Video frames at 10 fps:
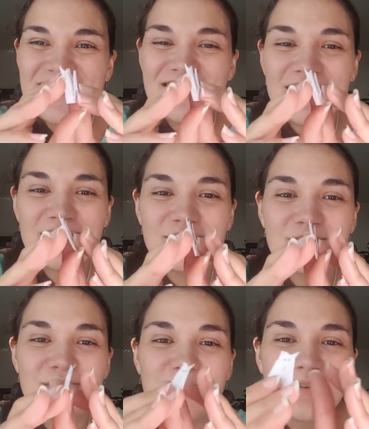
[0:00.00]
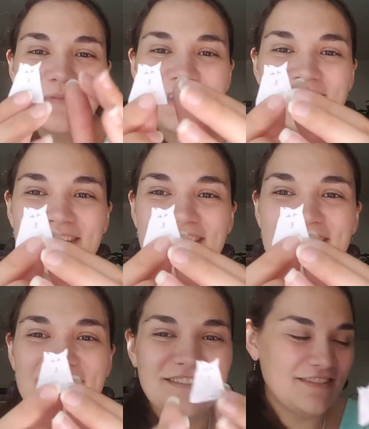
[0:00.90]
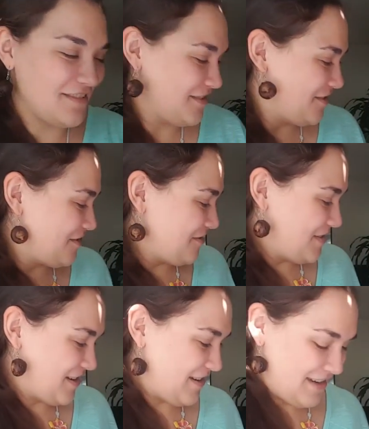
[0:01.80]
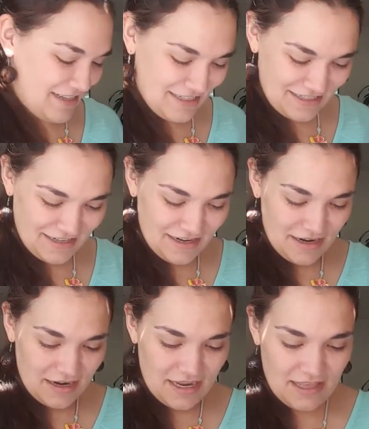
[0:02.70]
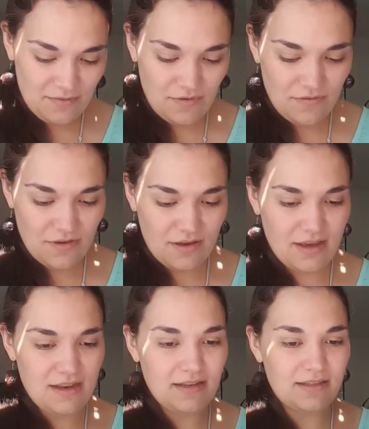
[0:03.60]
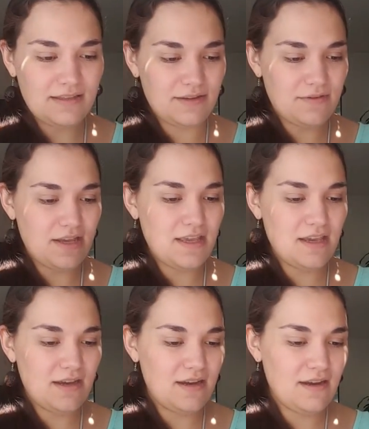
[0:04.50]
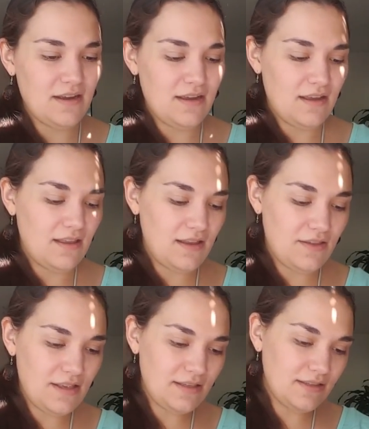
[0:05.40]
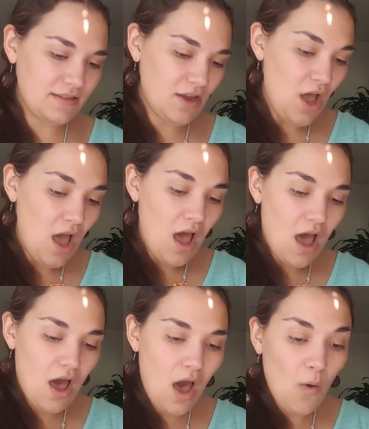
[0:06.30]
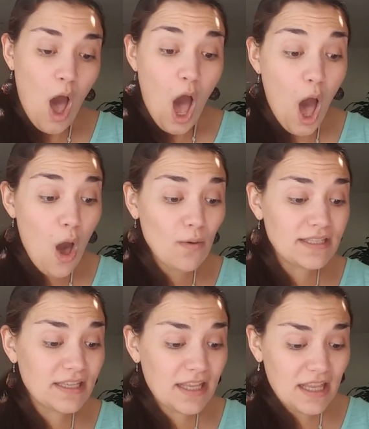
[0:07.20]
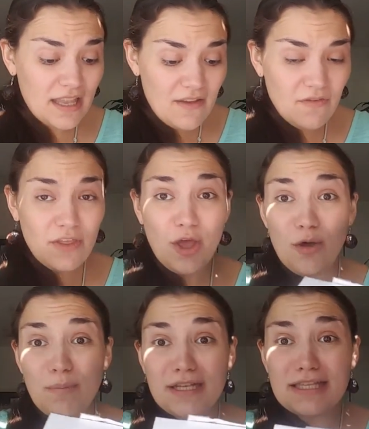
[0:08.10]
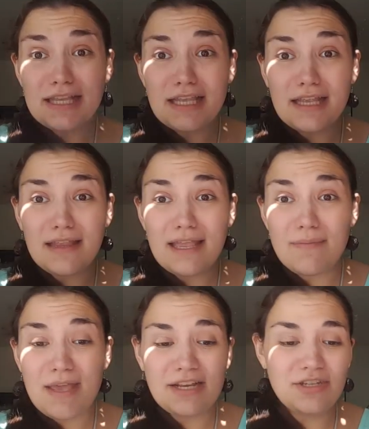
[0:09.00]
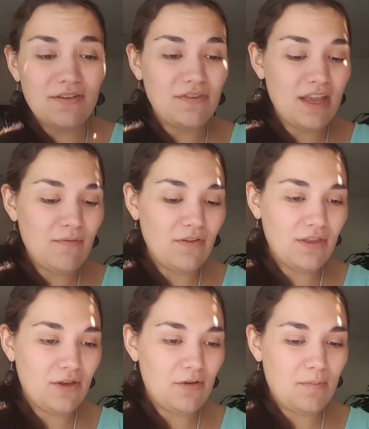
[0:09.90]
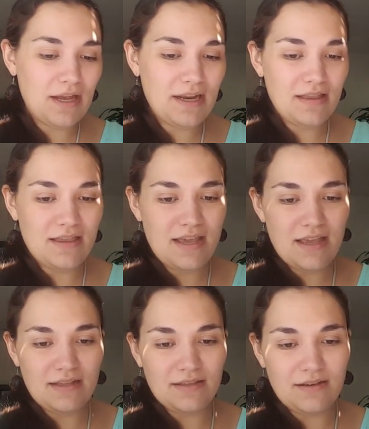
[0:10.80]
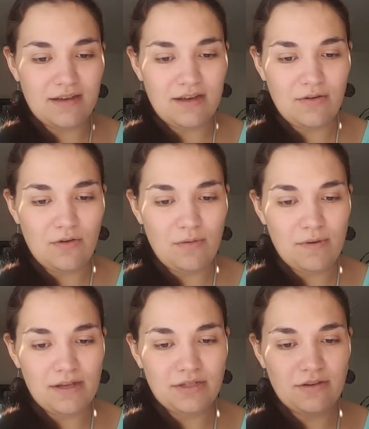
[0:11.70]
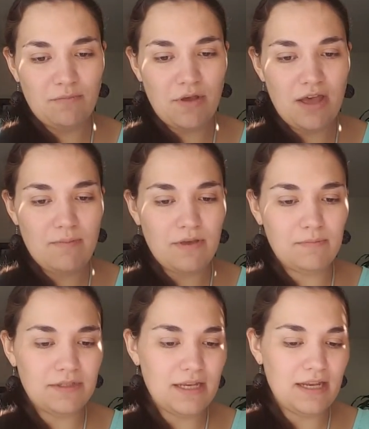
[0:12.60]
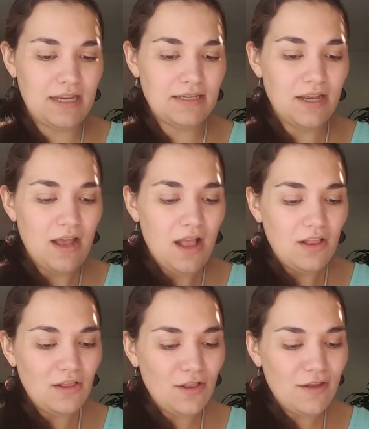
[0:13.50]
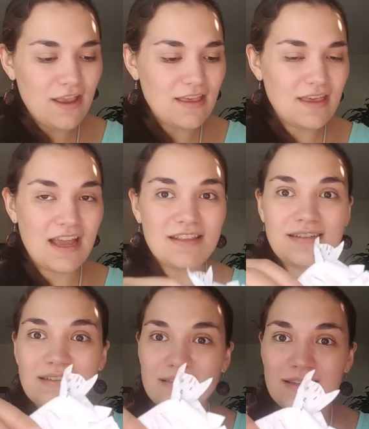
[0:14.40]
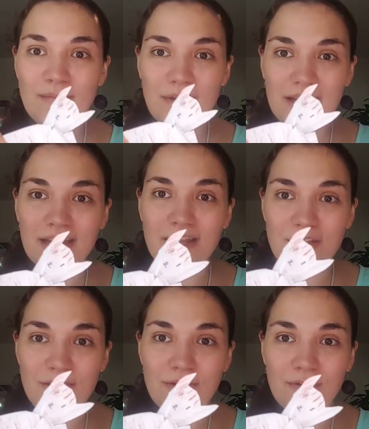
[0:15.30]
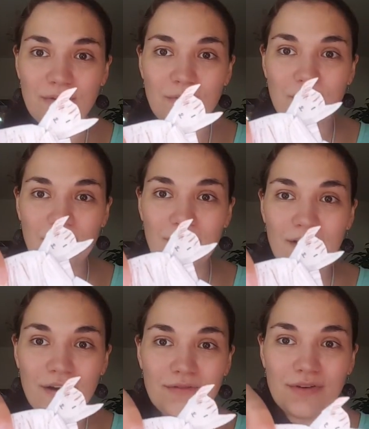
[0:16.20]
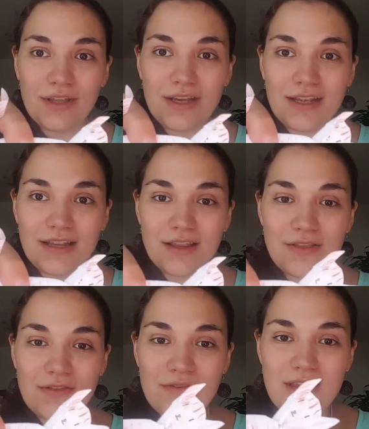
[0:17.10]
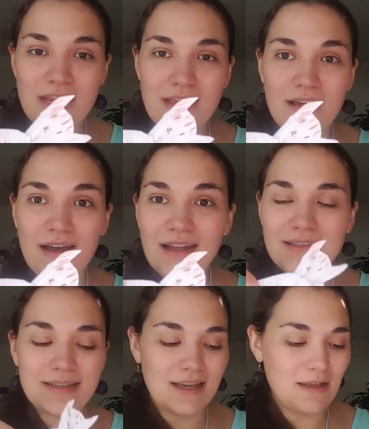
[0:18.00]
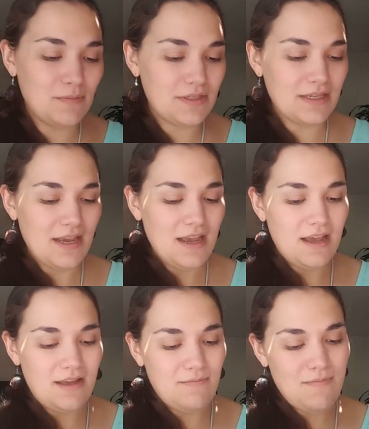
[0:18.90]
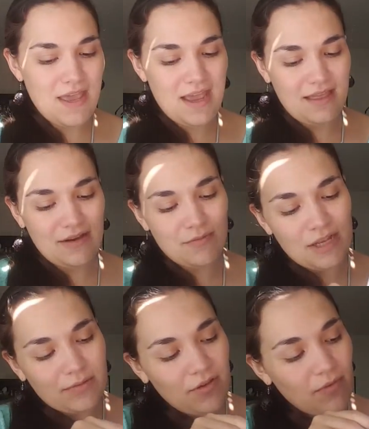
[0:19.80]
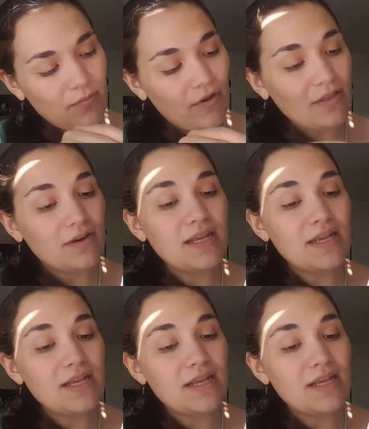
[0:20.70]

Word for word: That is so amazingly cute. Oh my gosh. And then we've got, let's see right here. Now this is... Oh, it's a little envelope. It's a little like makeshift envelope, and I think it's got a whole bunch of pop-ups in it. Look at that. This is somebody, you, Brooke, are really good at the 3D concepts. Man, that reminds me of my brother.